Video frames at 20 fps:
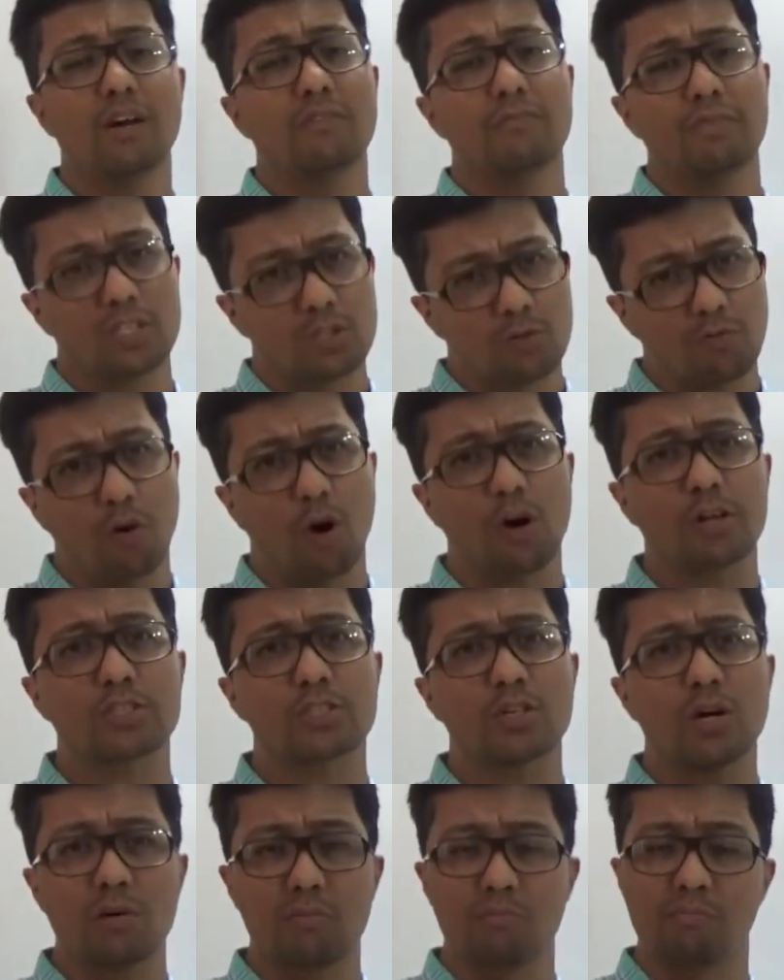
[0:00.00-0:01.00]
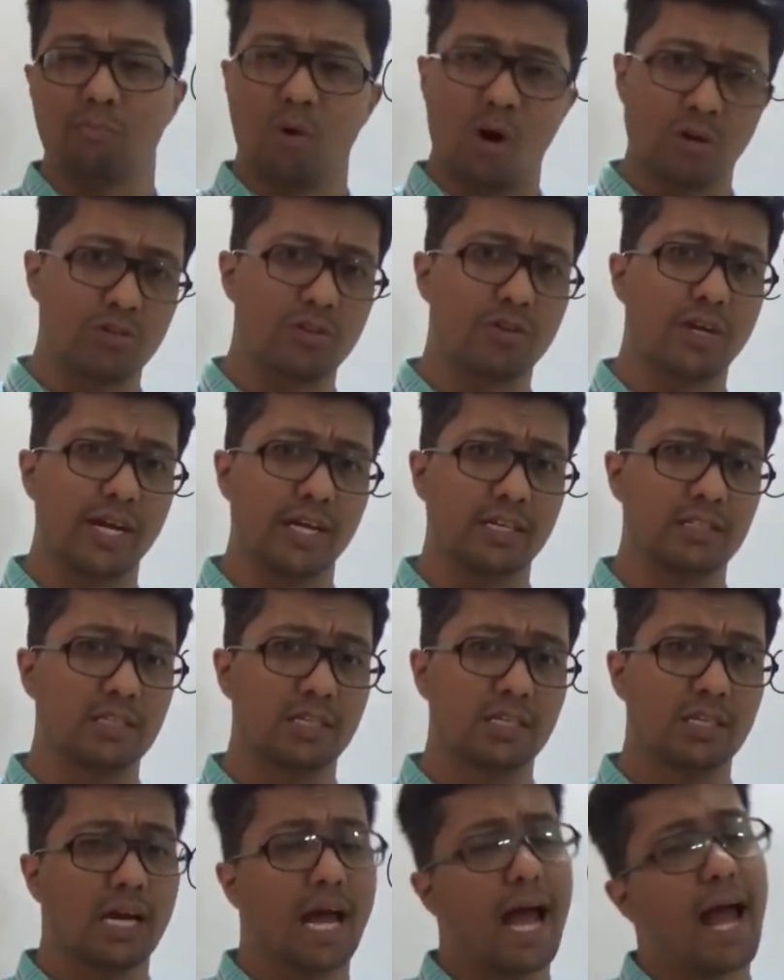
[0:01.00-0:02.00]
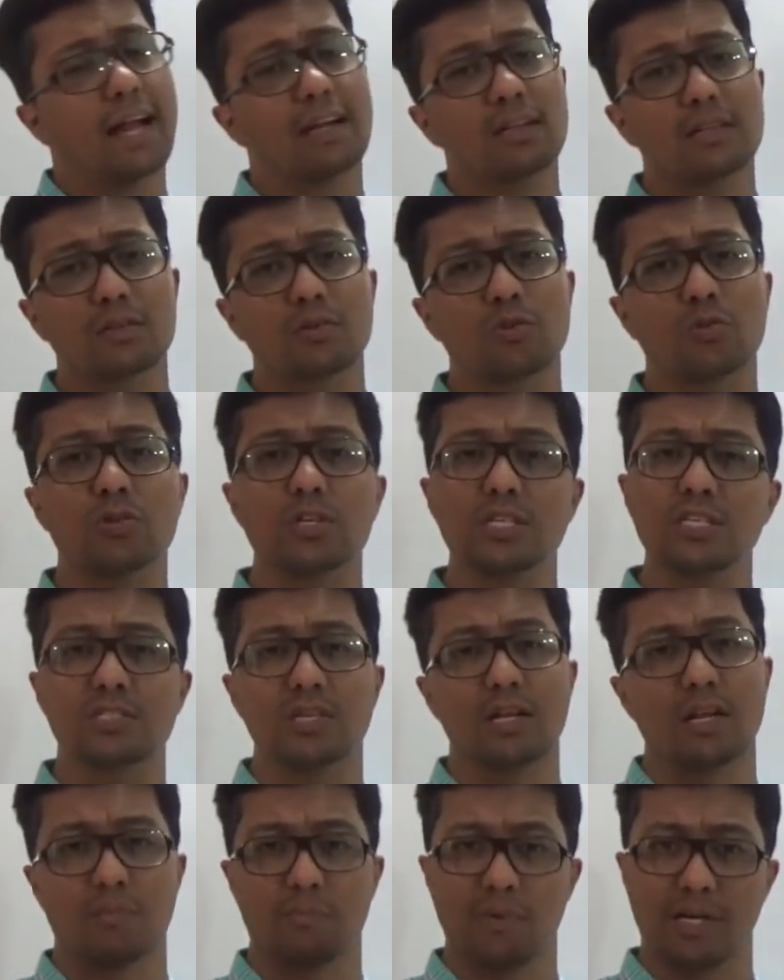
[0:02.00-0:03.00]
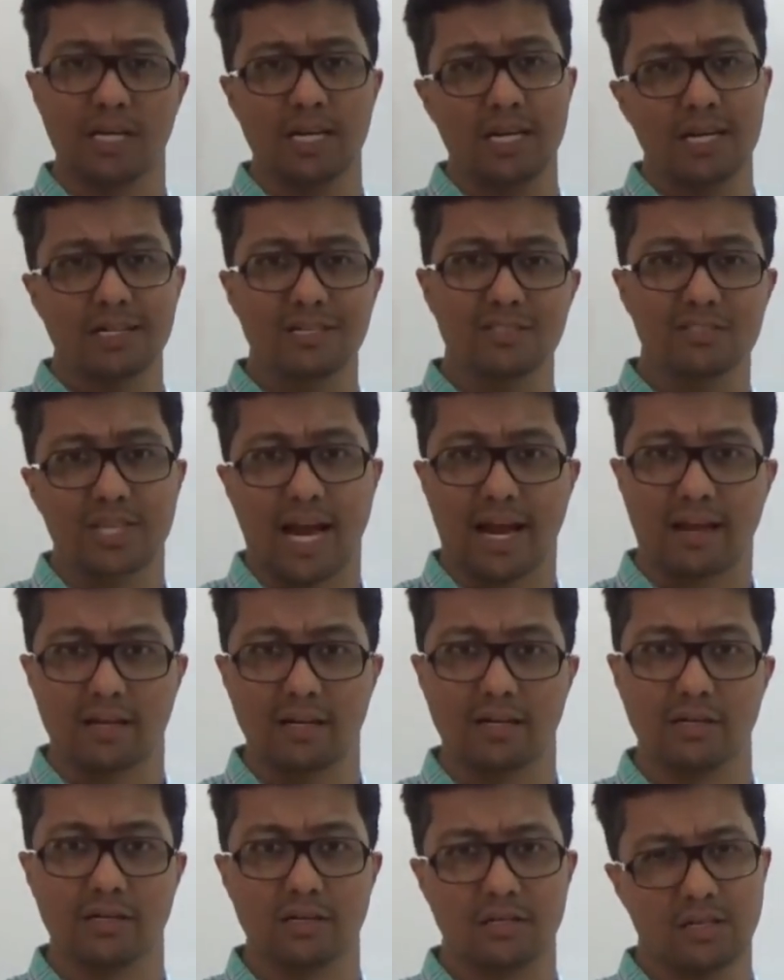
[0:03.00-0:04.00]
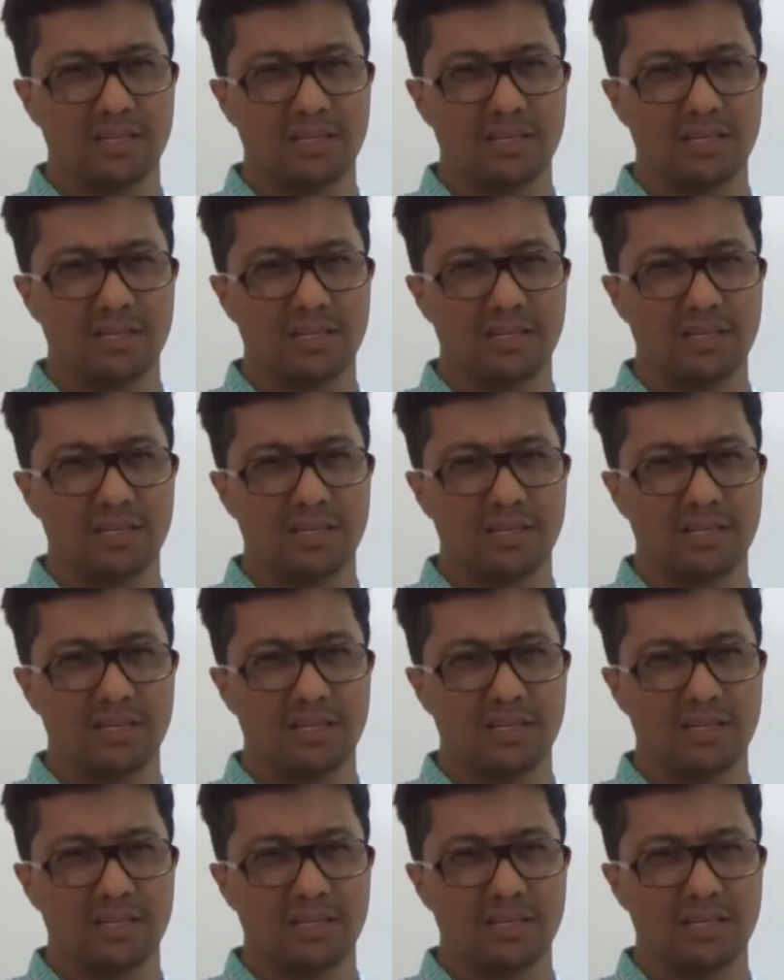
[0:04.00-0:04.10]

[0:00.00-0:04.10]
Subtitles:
which was moderate and could easily be tackled.